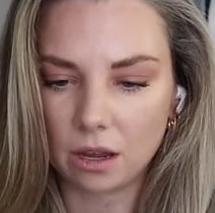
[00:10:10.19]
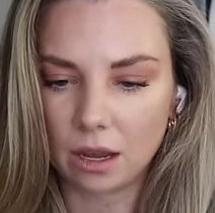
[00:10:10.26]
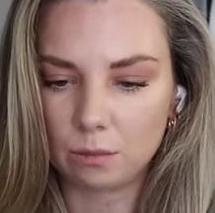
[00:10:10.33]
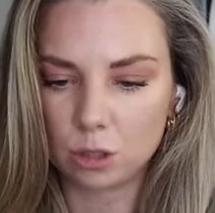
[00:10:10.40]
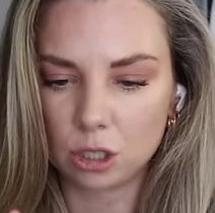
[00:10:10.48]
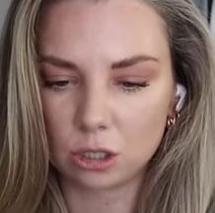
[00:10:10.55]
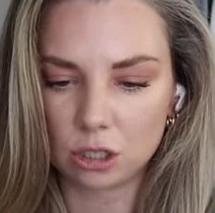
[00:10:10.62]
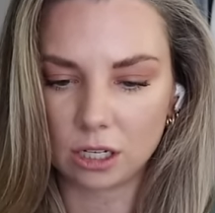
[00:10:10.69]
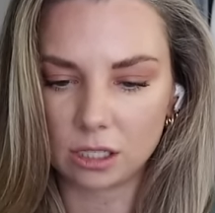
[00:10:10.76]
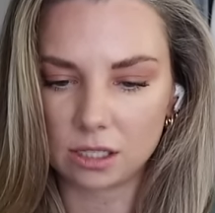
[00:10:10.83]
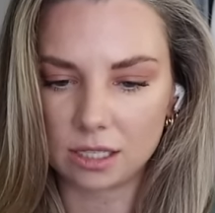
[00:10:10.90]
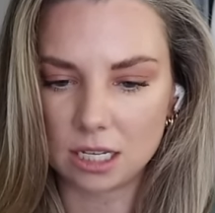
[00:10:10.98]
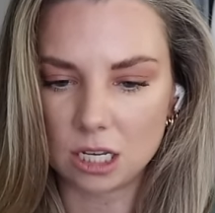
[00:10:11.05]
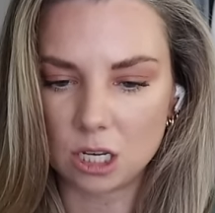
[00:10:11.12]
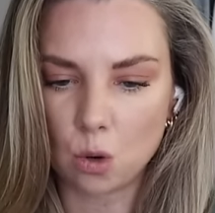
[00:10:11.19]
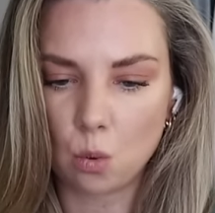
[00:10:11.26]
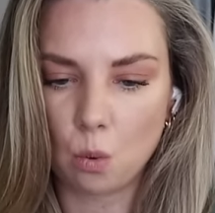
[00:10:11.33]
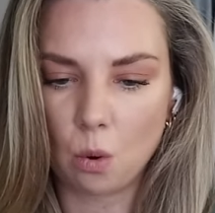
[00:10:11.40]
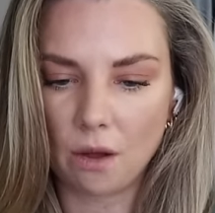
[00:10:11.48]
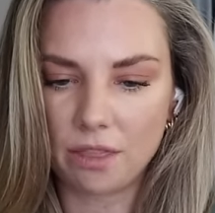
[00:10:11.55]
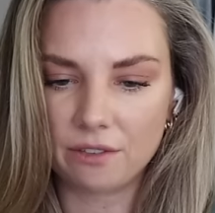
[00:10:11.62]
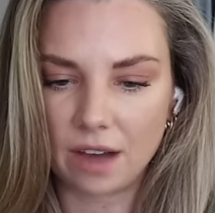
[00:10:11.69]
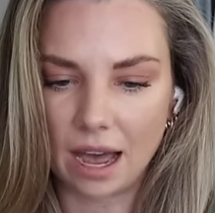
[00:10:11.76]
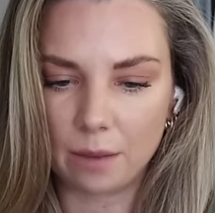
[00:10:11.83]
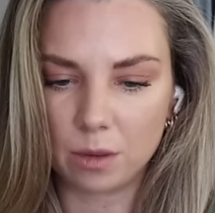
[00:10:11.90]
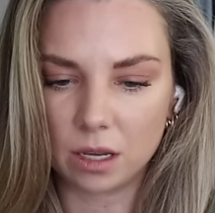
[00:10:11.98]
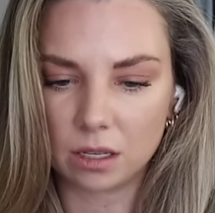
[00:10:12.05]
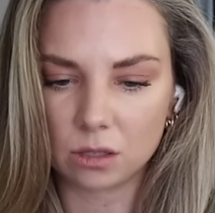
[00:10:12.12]
I'm just trying to see what the
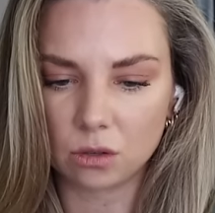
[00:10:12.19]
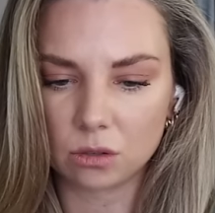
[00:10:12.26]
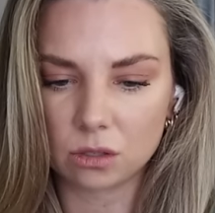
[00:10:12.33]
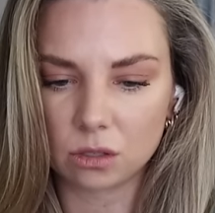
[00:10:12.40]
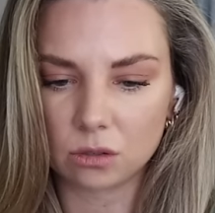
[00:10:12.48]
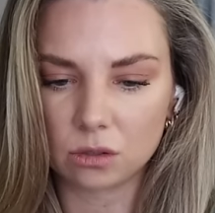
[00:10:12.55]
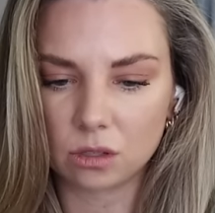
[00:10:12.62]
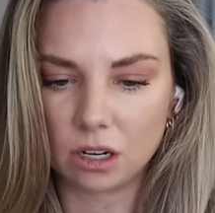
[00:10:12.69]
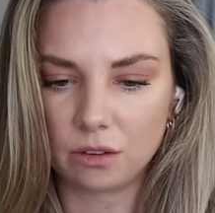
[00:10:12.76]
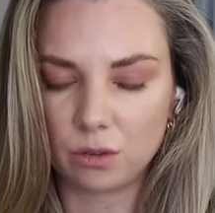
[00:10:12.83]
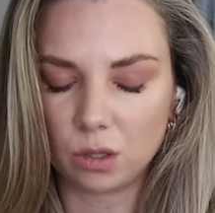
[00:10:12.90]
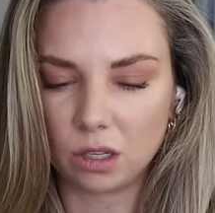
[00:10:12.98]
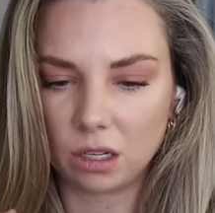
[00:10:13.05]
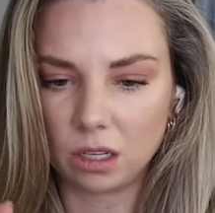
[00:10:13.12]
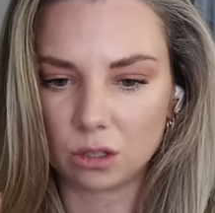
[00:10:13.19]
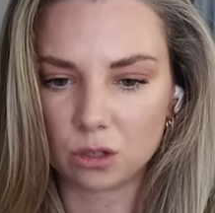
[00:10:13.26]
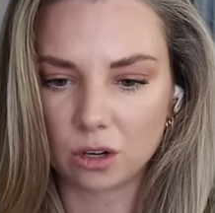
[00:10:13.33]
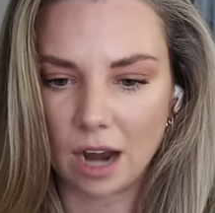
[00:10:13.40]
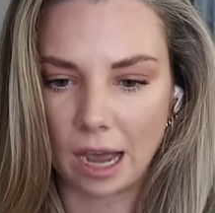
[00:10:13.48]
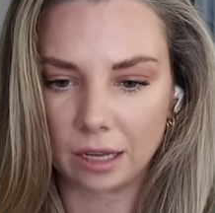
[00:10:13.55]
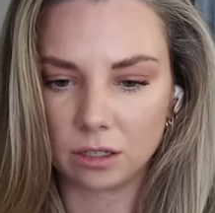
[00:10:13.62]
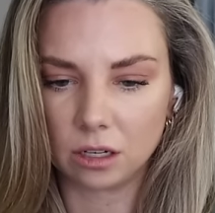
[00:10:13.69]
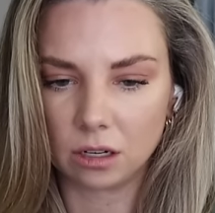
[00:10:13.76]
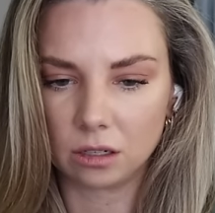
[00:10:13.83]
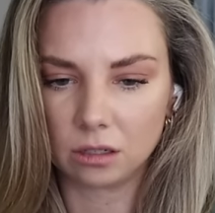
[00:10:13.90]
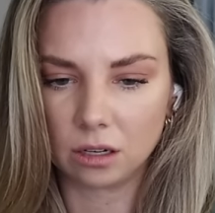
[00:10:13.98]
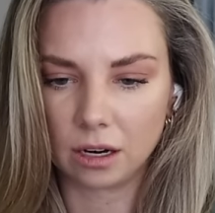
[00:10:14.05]
vibe is. Also, sorry if you can hear the tractor.